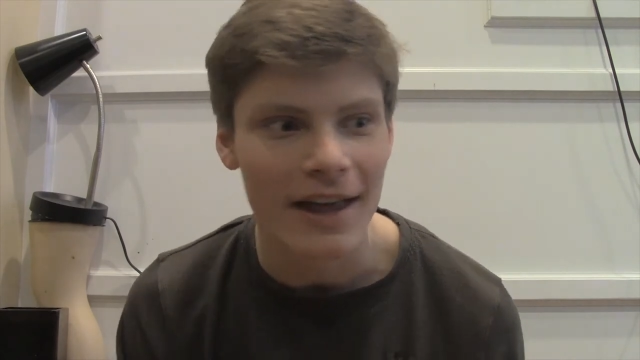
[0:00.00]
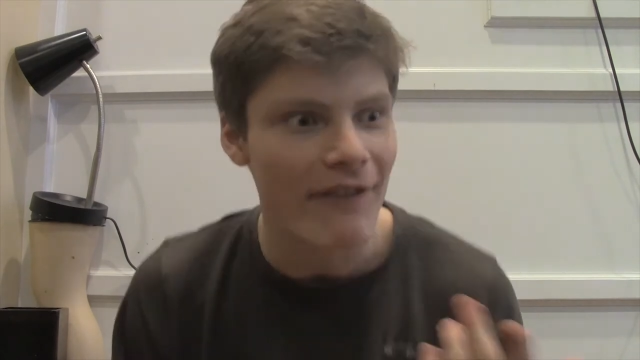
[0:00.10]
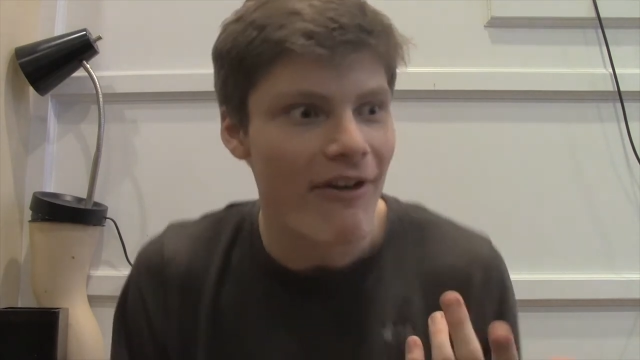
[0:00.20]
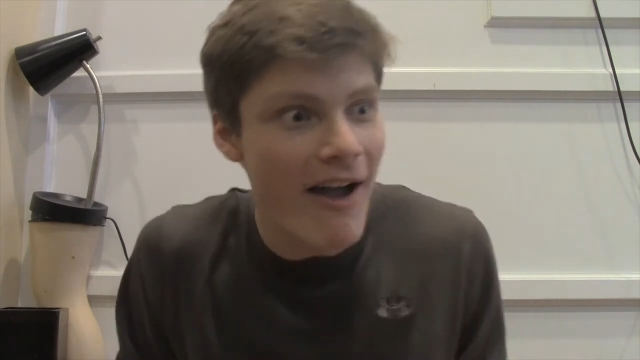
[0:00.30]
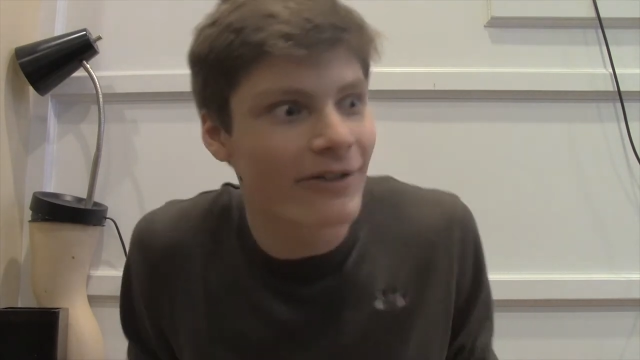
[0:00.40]

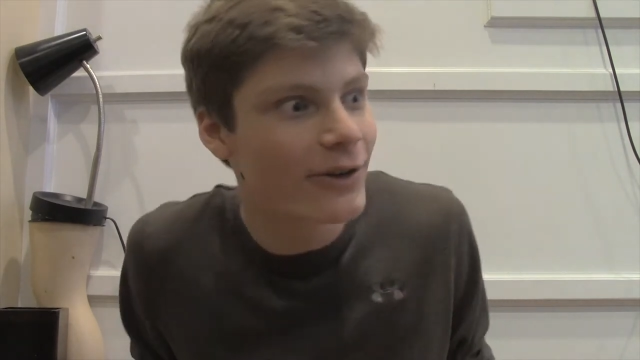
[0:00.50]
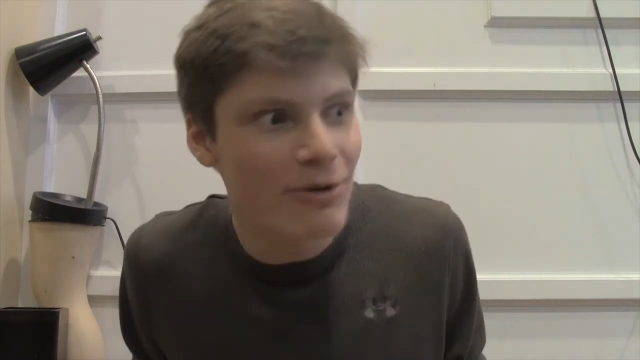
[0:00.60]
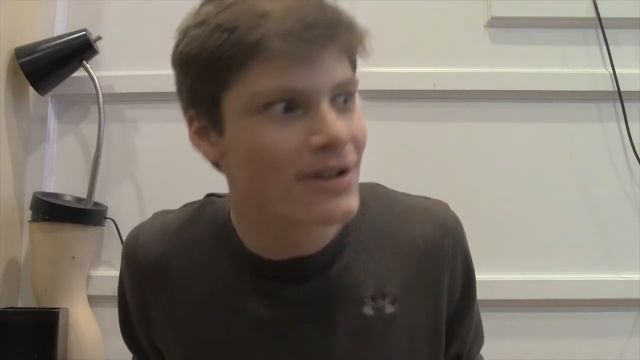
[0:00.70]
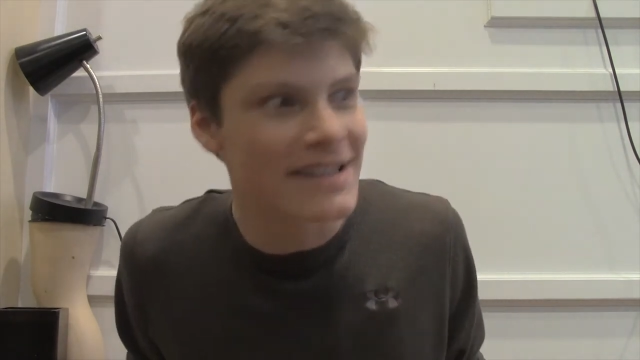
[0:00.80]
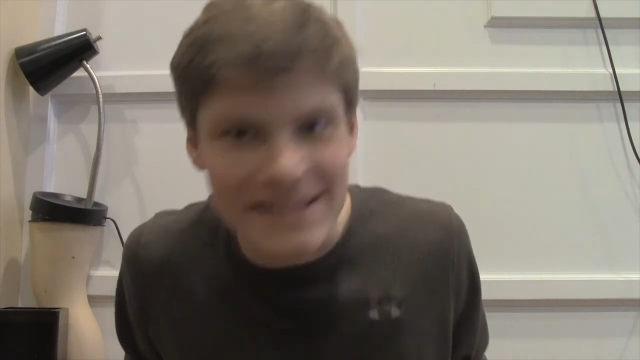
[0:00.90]
If
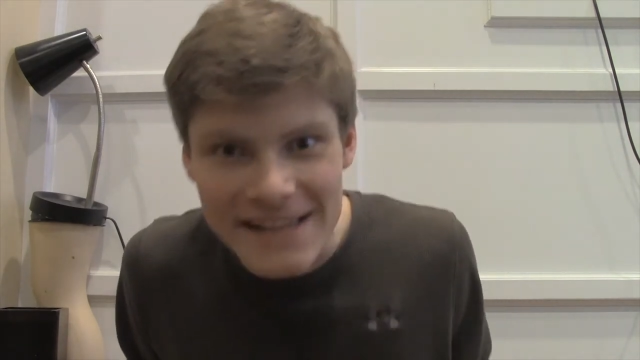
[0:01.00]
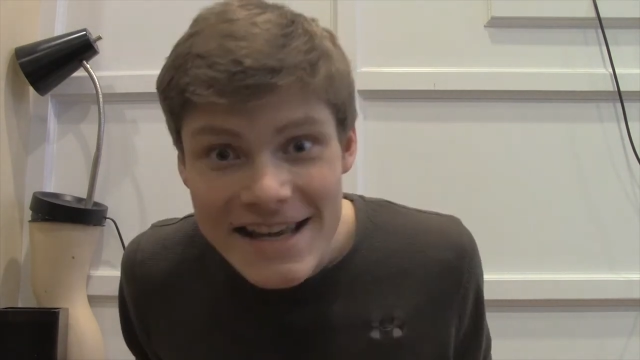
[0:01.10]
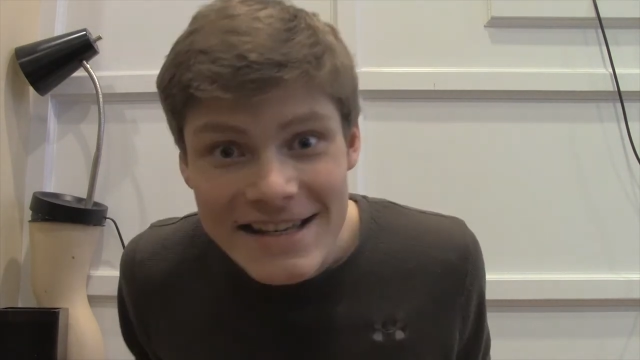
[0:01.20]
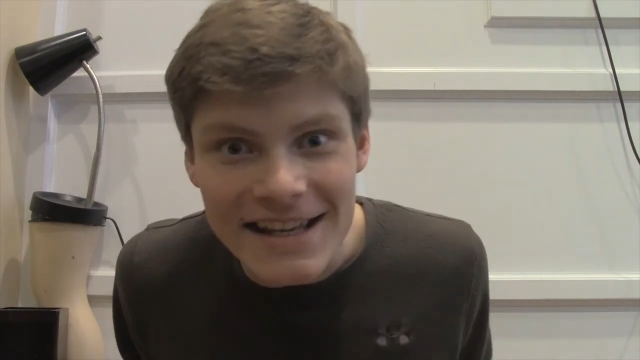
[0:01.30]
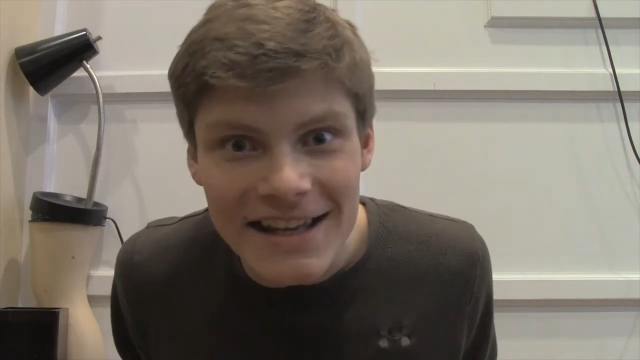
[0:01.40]
everyone
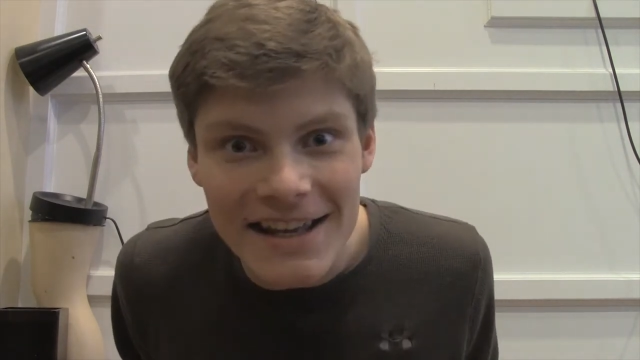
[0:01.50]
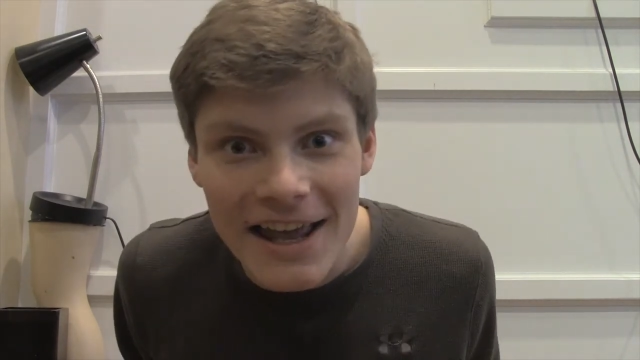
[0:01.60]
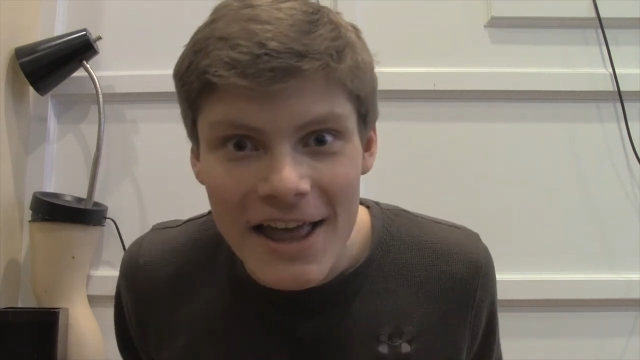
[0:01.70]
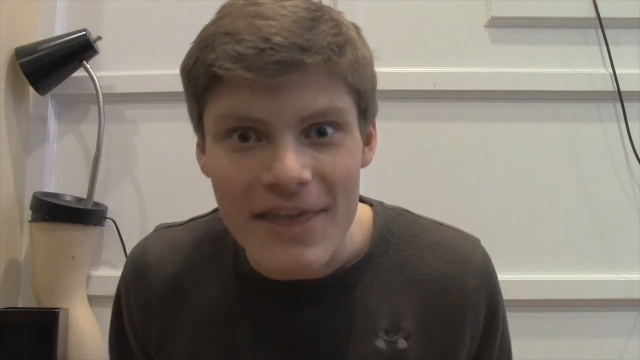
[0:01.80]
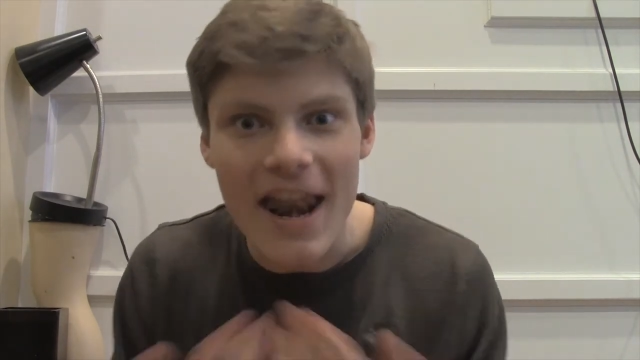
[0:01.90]
sees it,
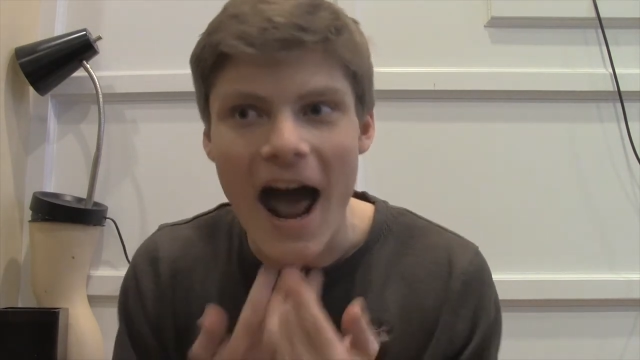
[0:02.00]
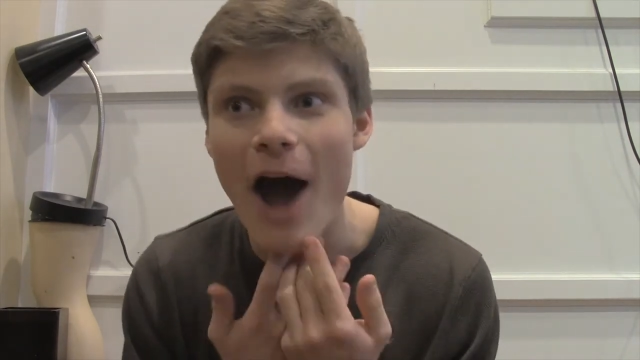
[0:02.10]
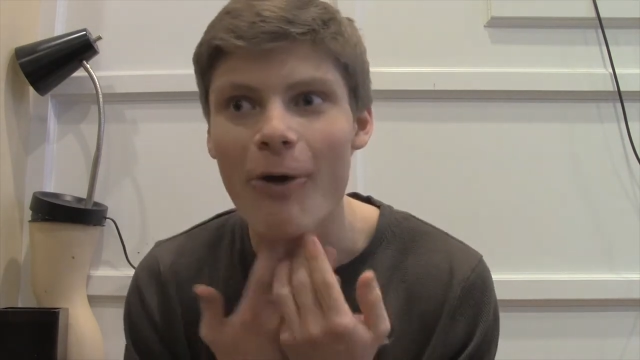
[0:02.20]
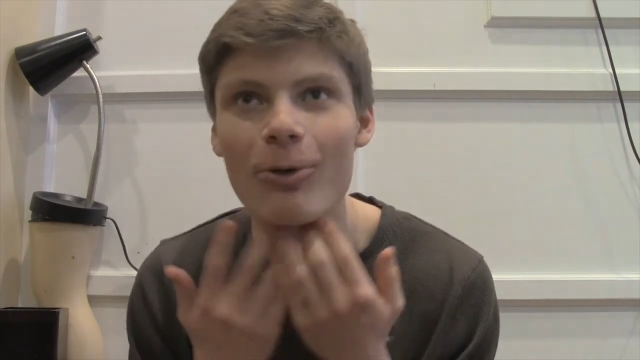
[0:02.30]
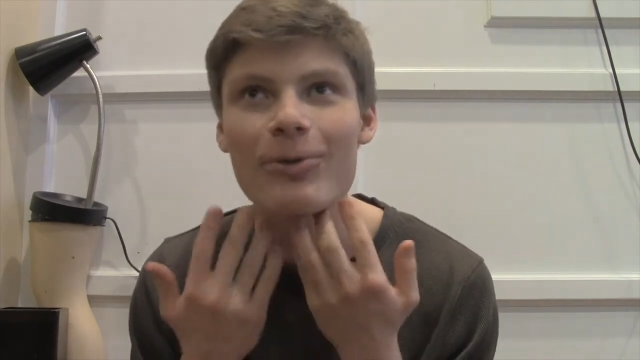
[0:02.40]
then
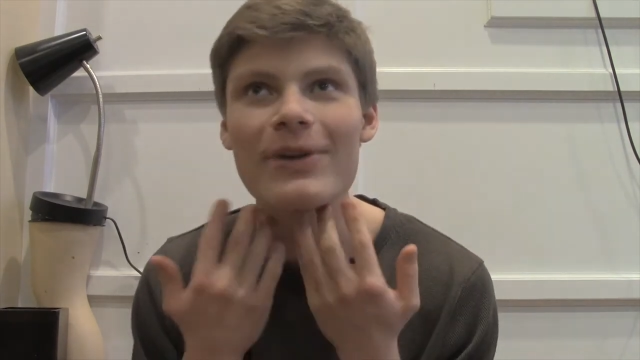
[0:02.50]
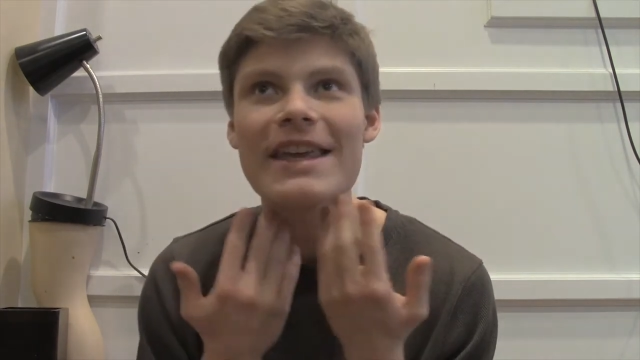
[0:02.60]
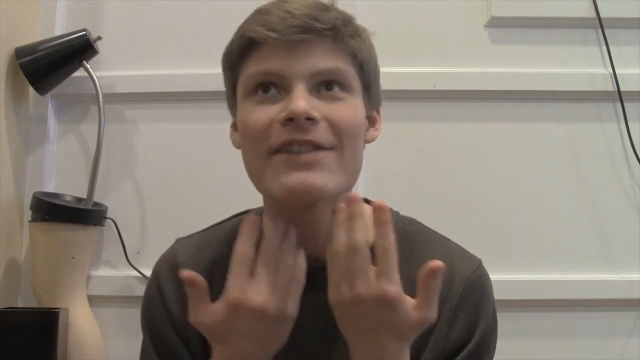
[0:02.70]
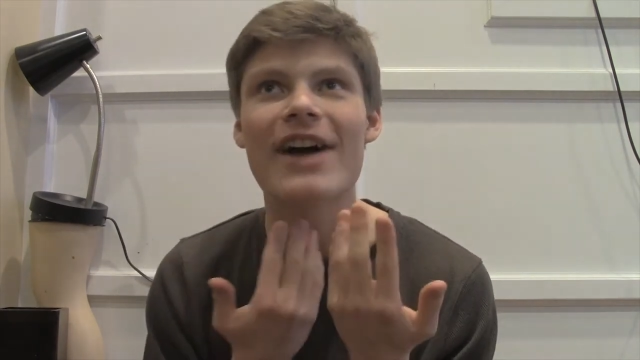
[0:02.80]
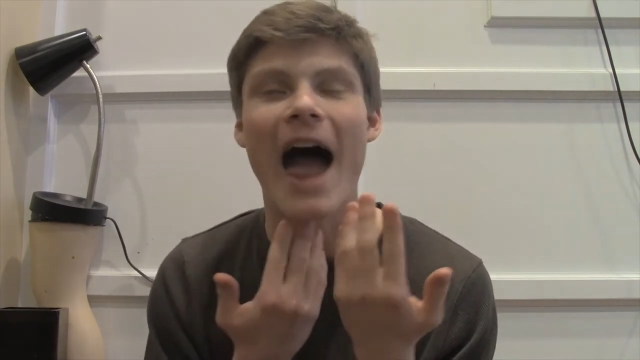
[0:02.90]
how will we
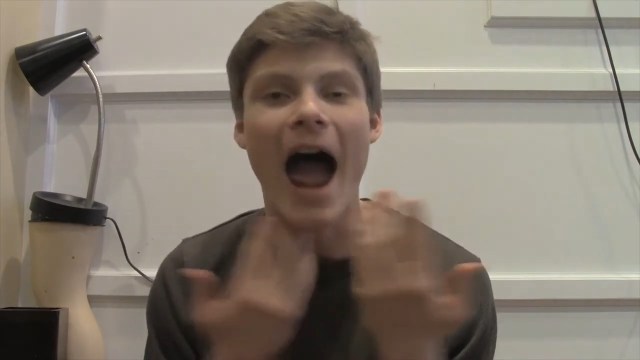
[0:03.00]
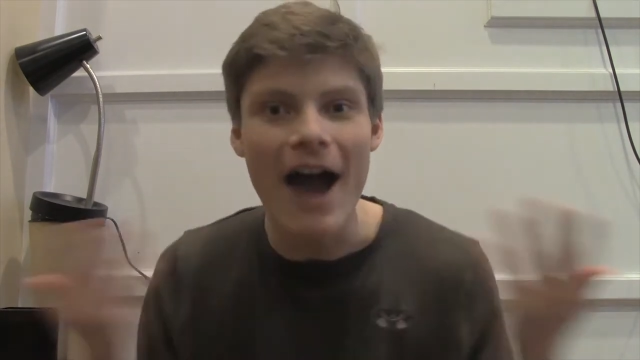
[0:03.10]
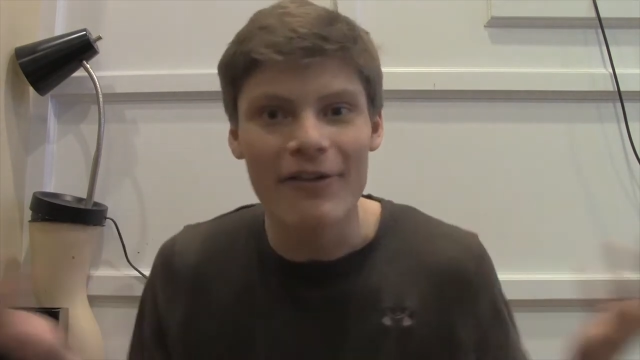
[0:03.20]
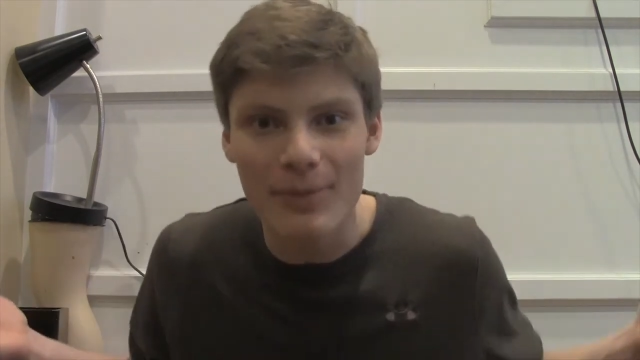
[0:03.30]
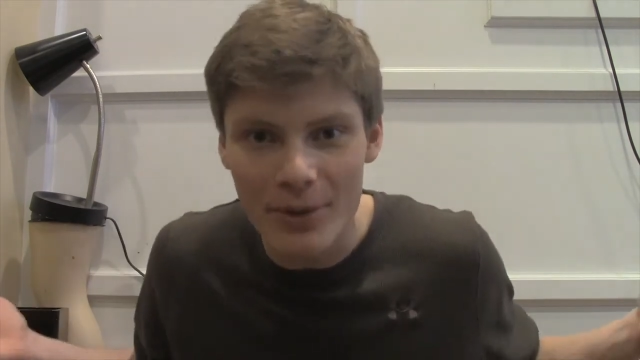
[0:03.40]
even
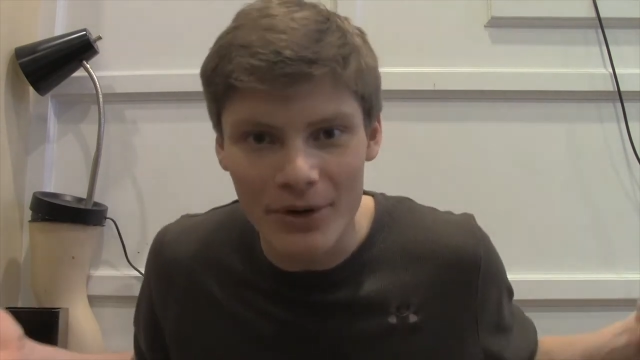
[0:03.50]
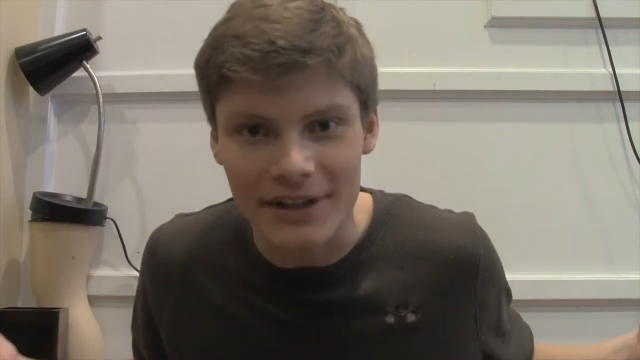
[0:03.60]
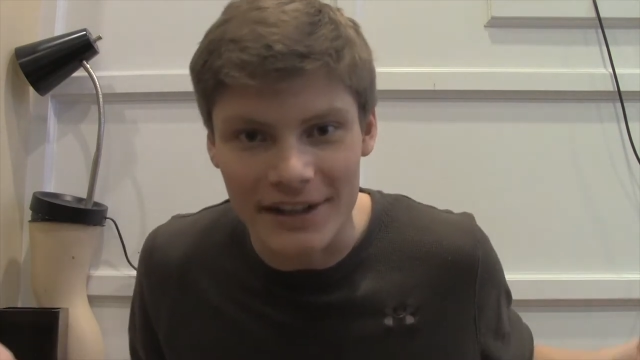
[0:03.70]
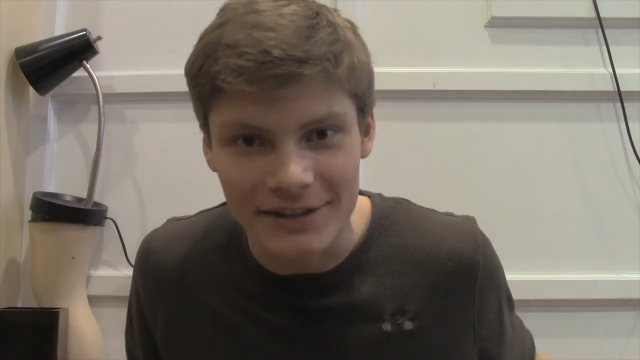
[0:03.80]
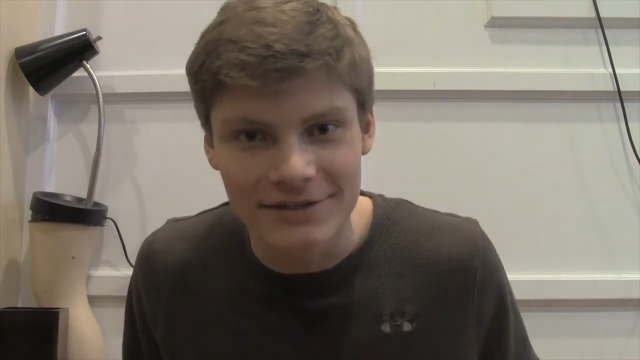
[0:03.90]
have a
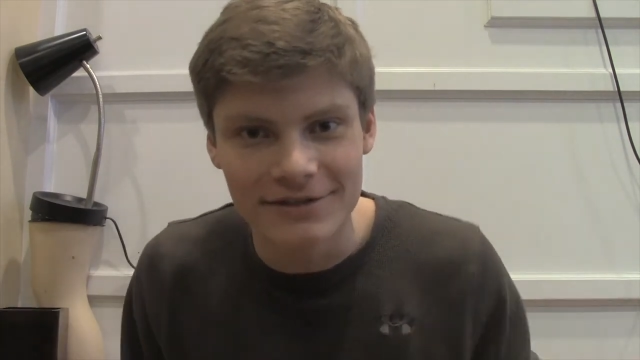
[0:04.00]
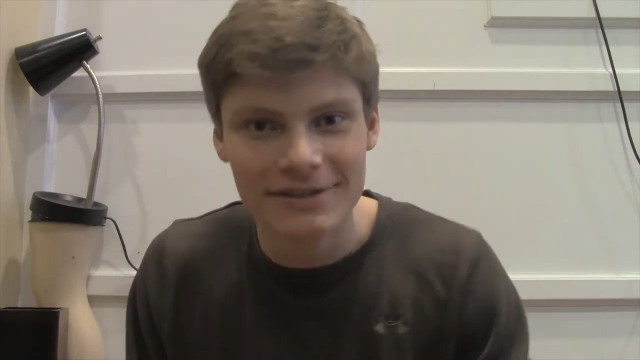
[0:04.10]
bully?